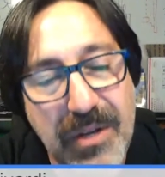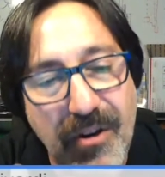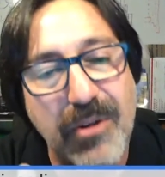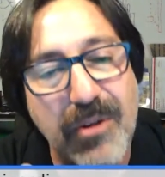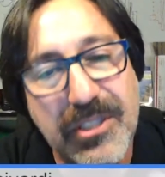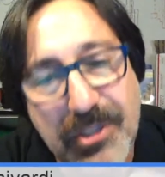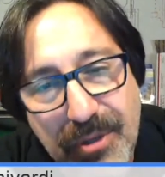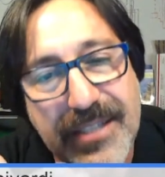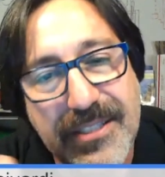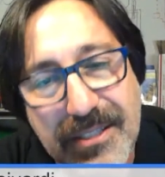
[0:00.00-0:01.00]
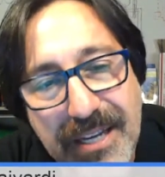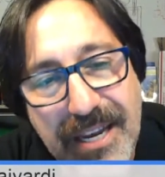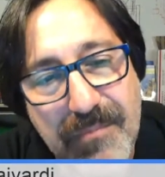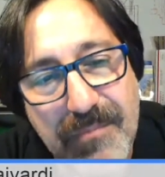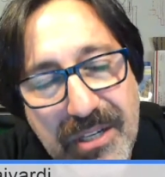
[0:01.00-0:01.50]
we've always tried to
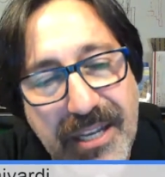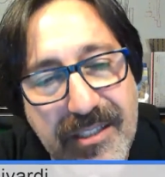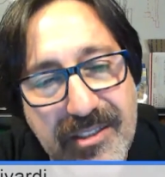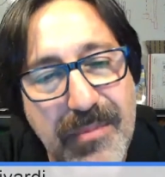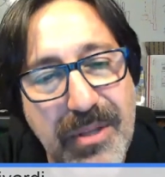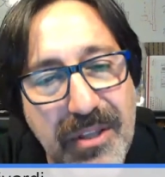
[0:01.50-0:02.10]
emulate some of